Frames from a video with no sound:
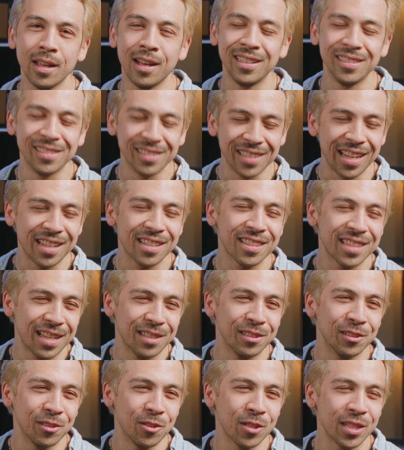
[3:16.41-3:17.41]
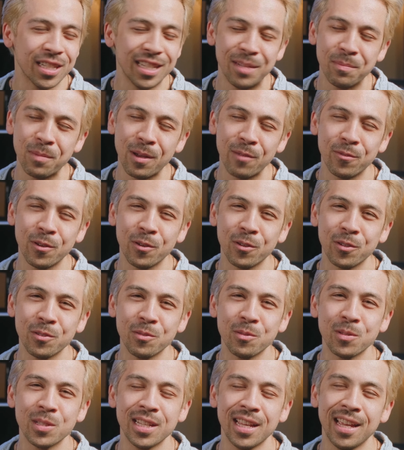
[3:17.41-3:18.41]
I like that look in my
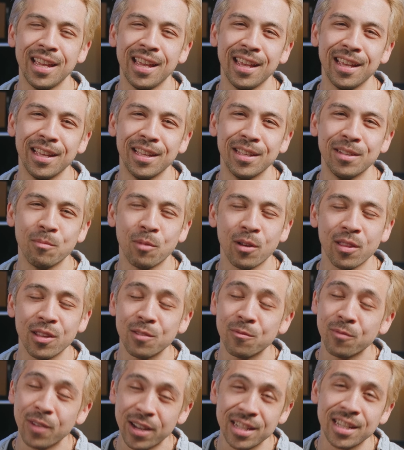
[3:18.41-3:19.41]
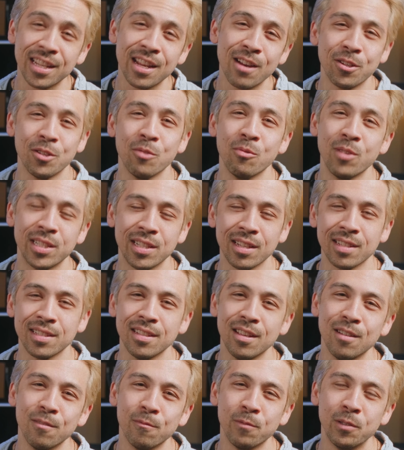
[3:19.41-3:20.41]
photos, and one of the defining
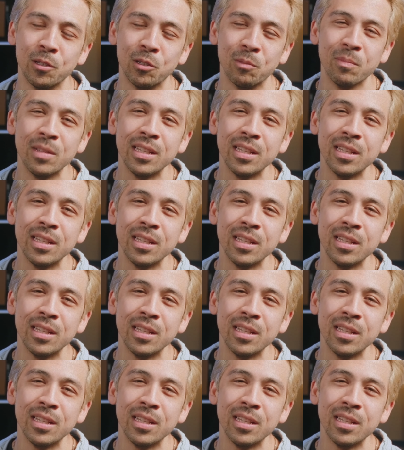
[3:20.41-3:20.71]
characteristics of film